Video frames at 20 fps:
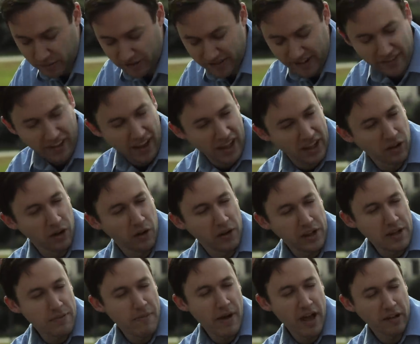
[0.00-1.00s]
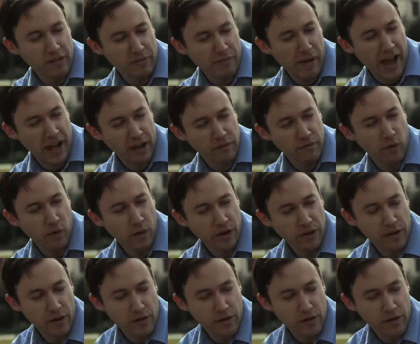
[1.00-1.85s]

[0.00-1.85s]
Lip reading: We send like little emails back and forth